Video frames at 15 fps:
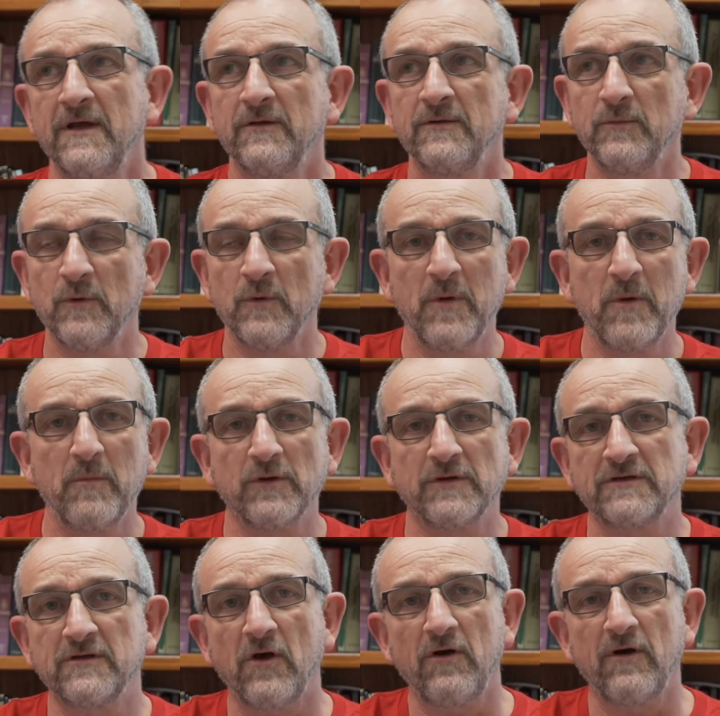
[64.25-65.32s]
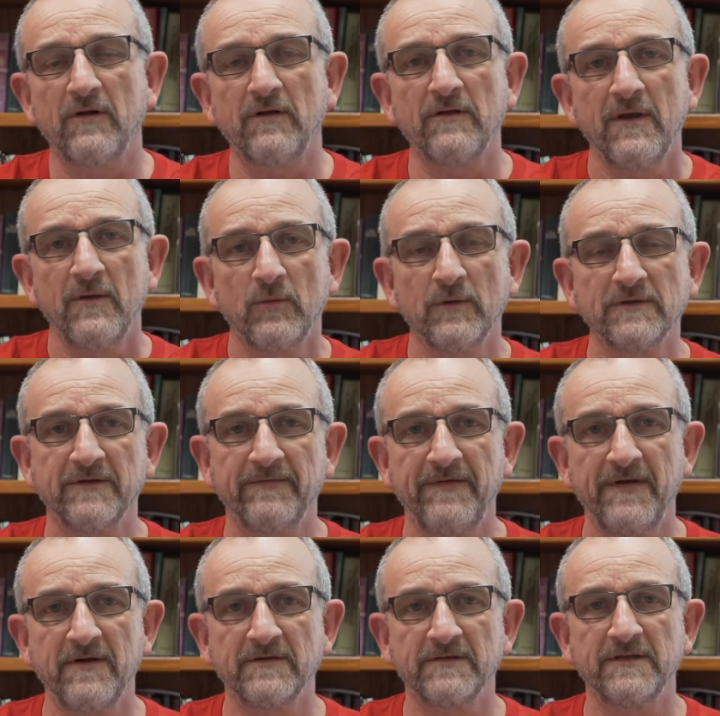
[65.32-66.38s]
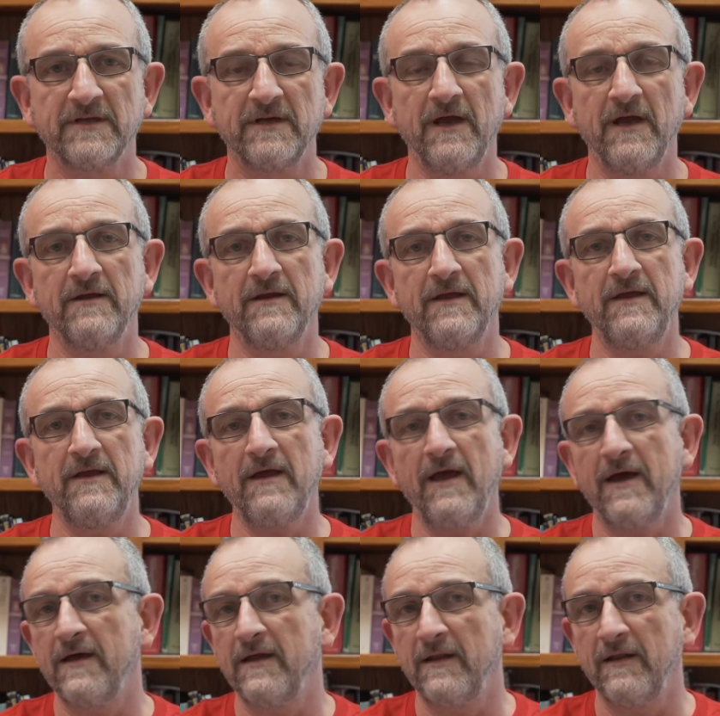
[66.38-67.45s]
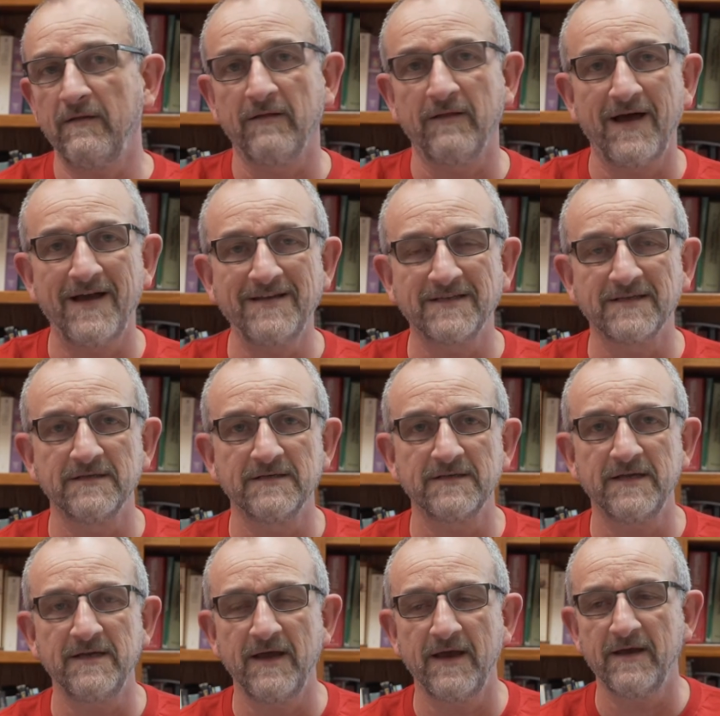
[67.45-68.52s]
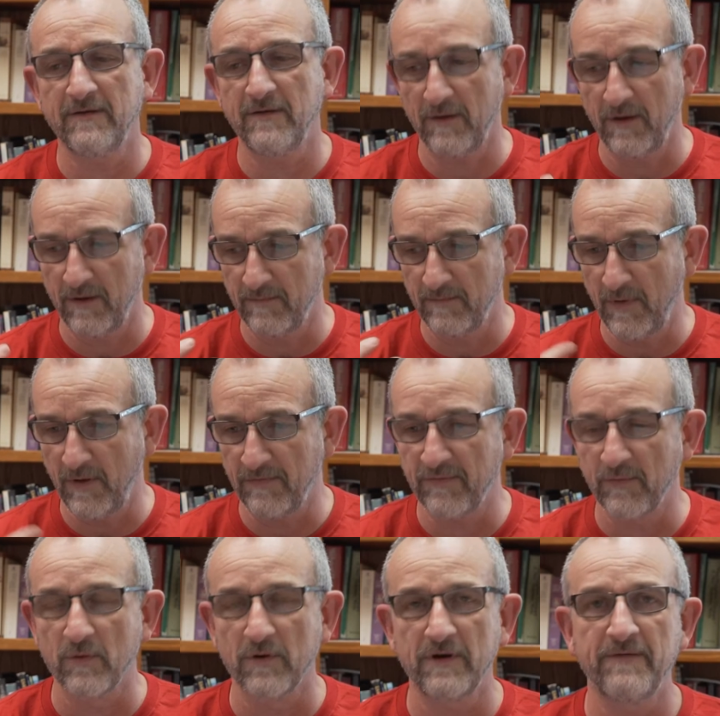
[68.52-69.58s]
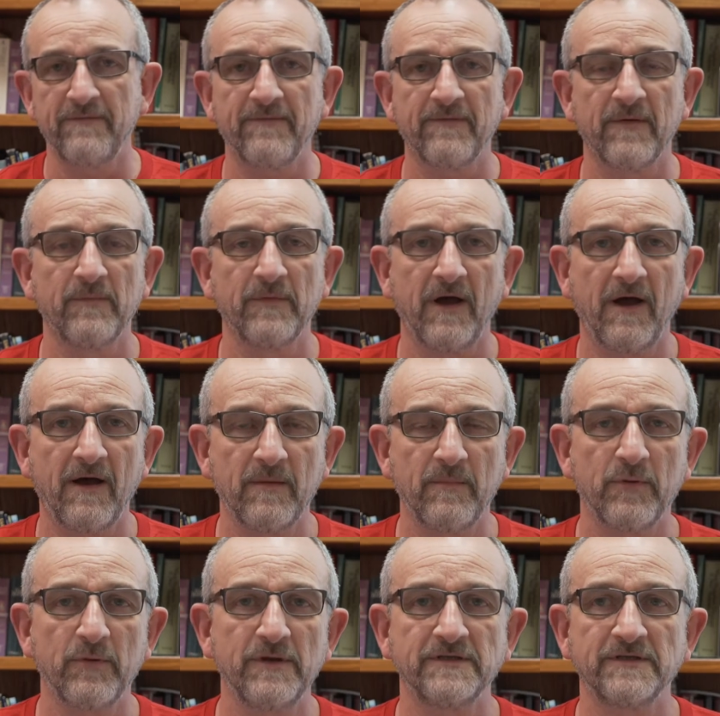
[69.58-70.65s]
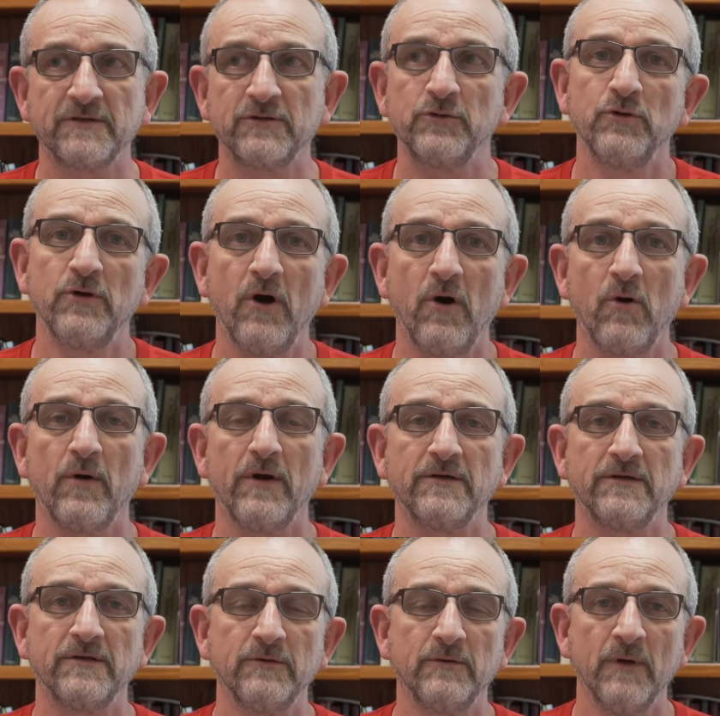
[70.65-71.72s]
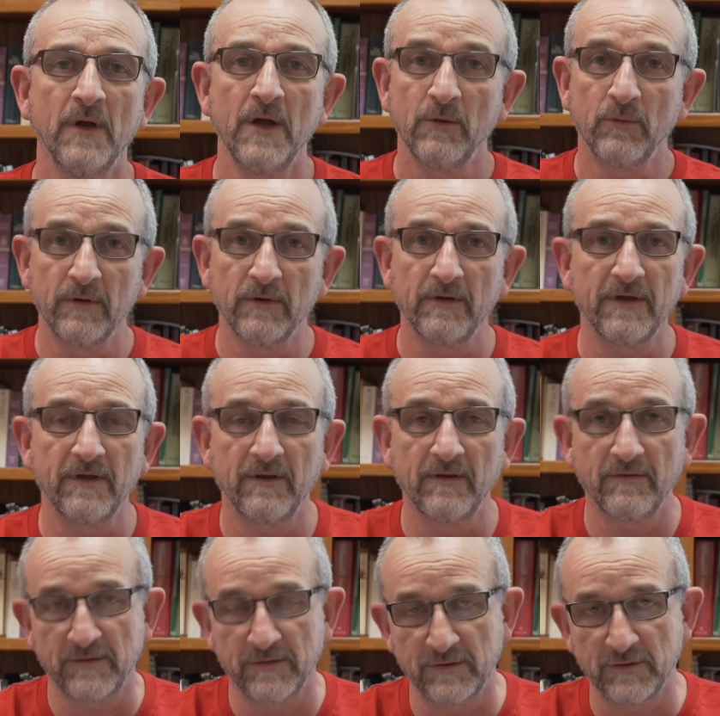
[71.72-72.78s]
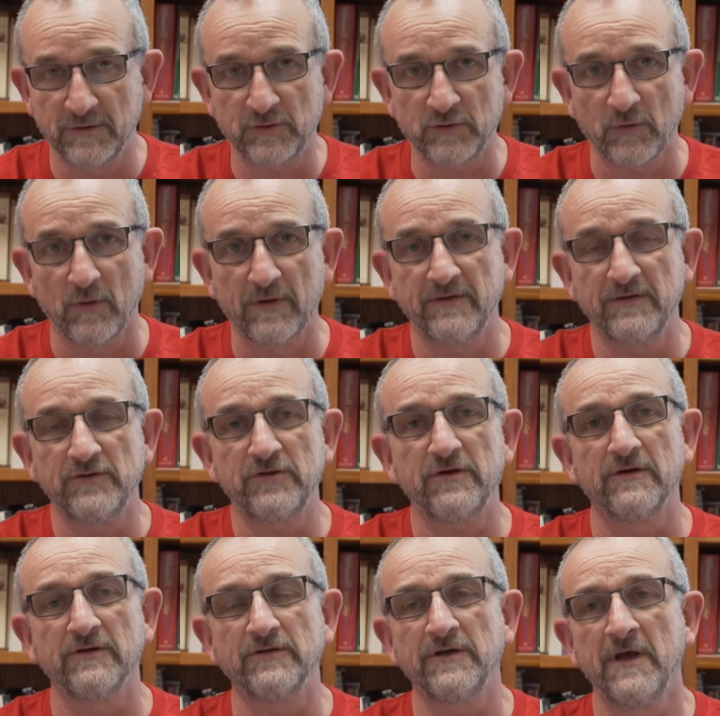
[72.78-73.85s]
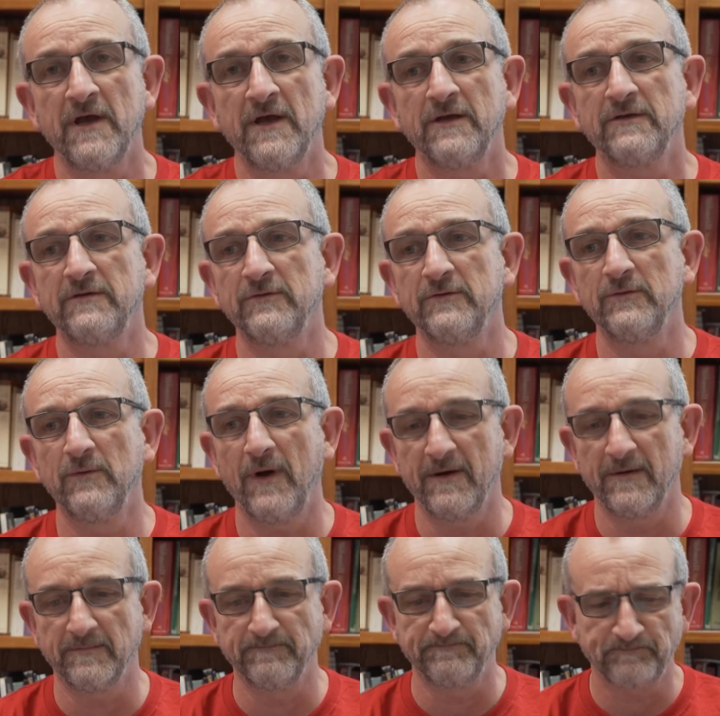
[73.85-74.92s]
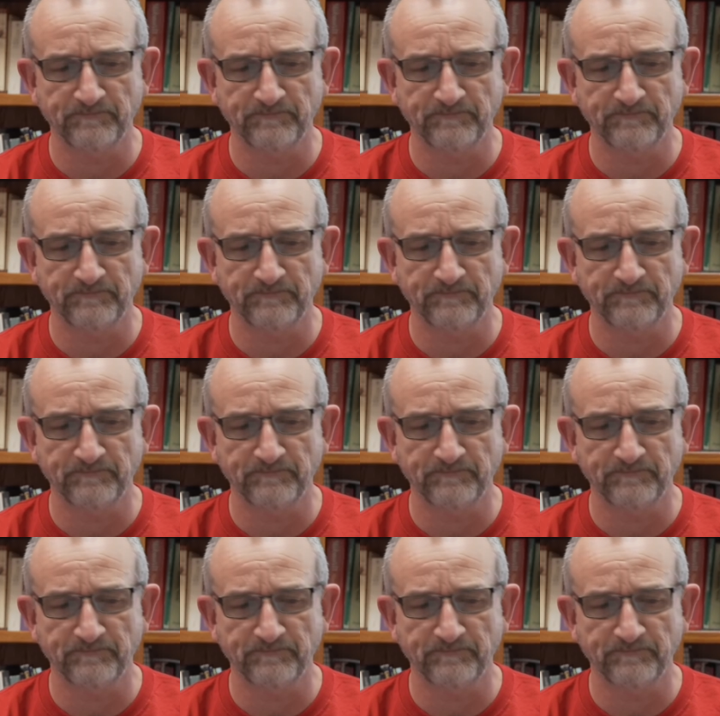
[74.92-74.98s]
remember, Saul was a Pharisee, and he had a license, he had authority from the high priest to go and to really to destroy the church, to